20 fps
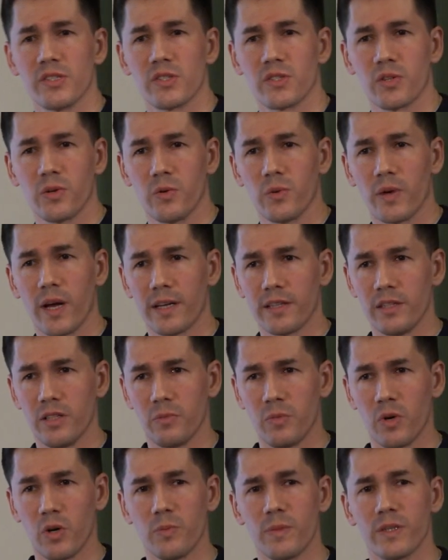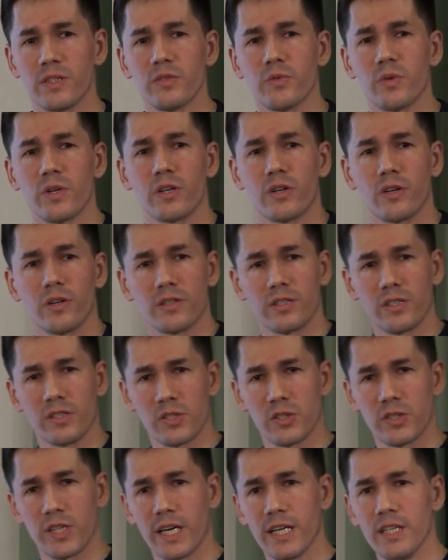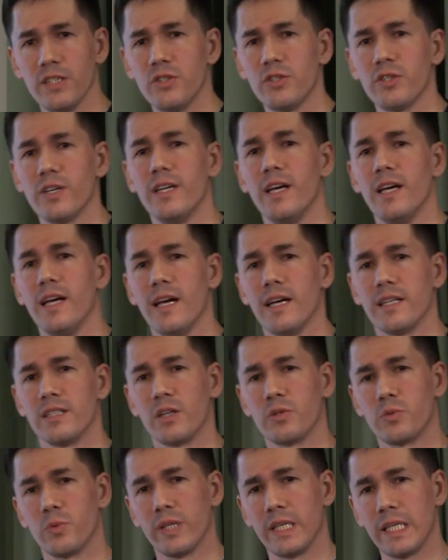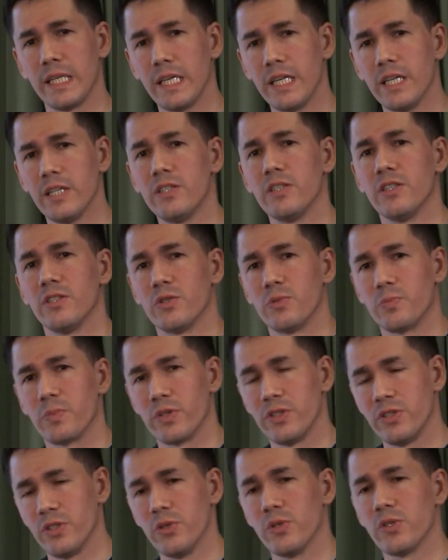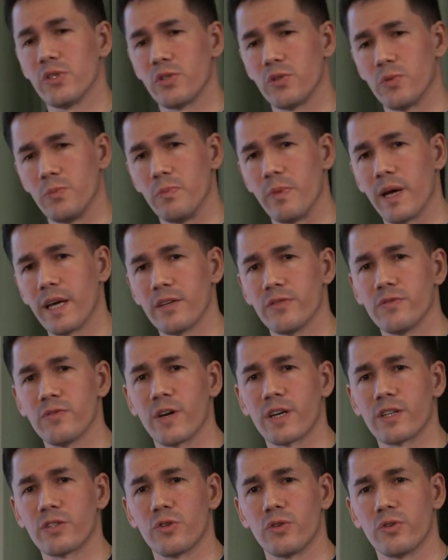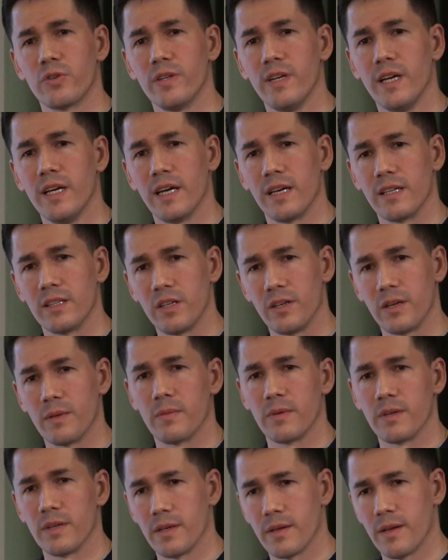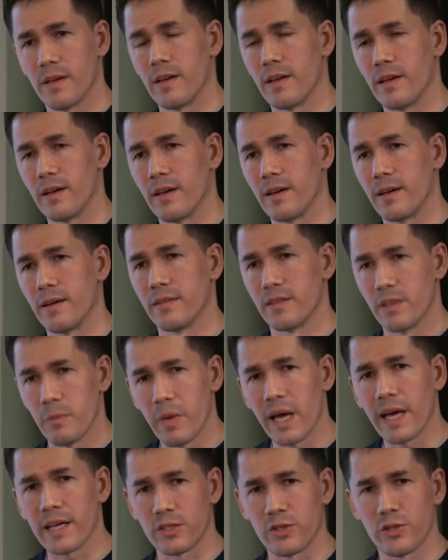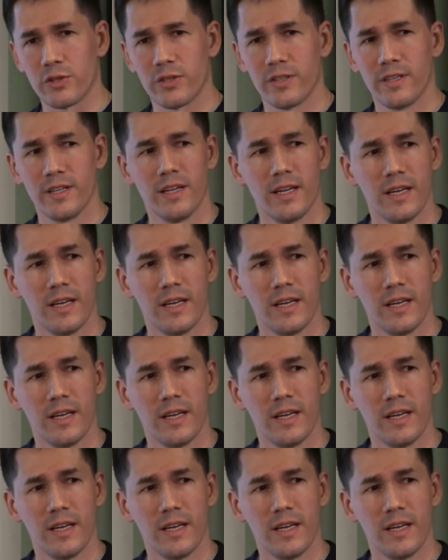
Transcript: So at the moment we're on the stage that we need to produce, to manufacture the batch,